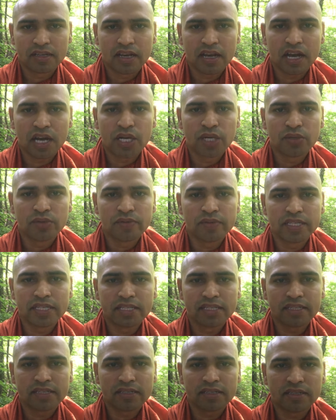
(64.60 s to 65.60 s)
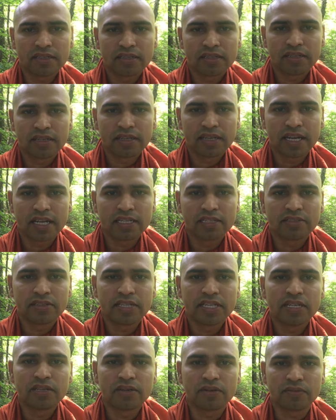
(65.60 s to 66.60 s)
How do we get
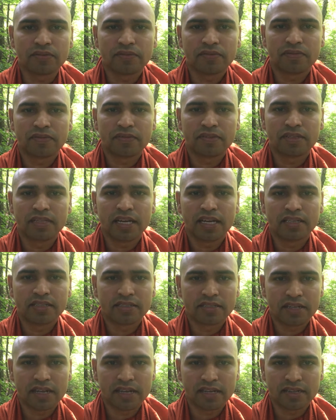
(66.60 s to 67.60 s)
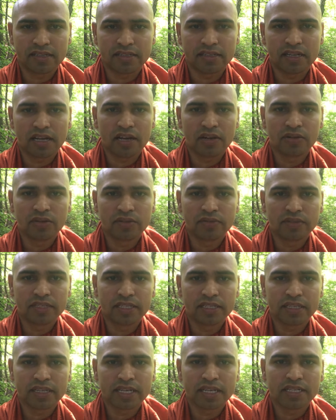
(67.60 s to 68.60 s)
rid of that cycle? How do
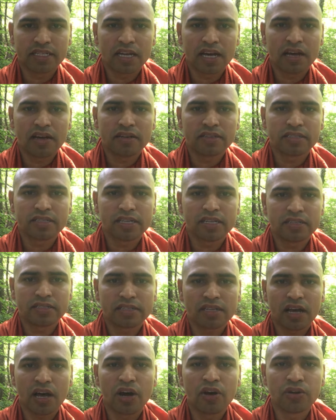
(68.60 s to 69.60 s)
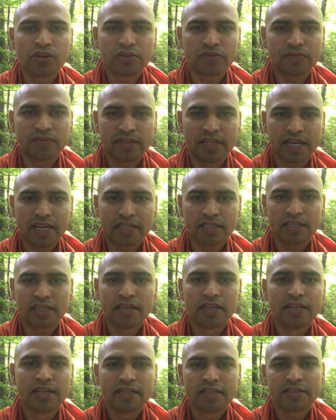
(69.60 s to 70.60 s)
we get ourselves out of that
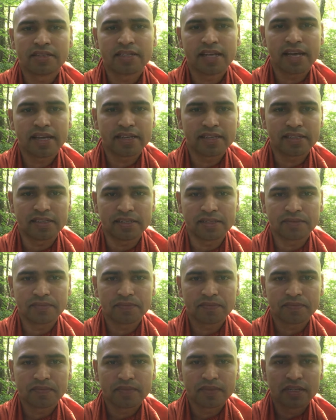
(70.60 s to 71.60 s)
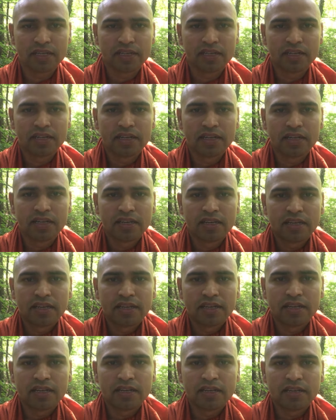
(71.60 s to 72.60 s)
cycle?
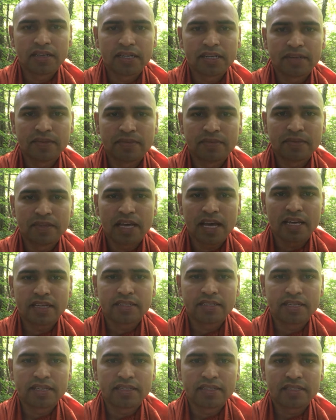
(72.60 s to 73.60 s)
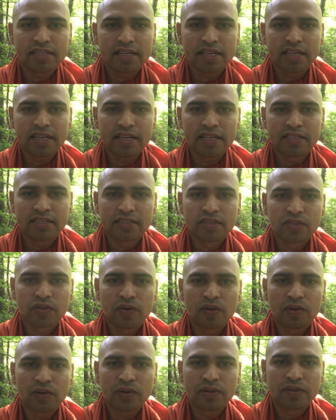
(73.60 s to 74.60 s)
As they say, it is
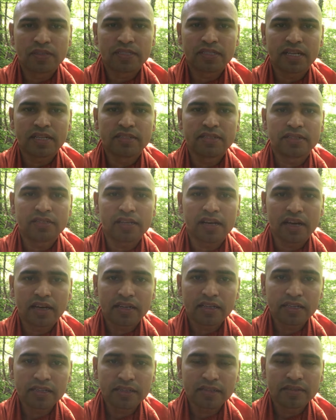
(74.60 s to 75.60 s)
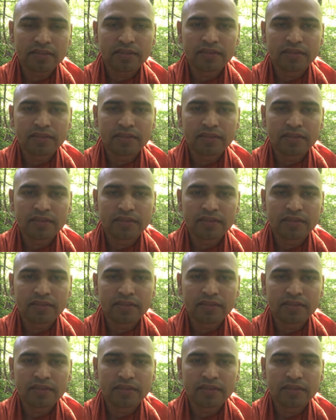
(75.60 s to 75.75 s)
called samsara.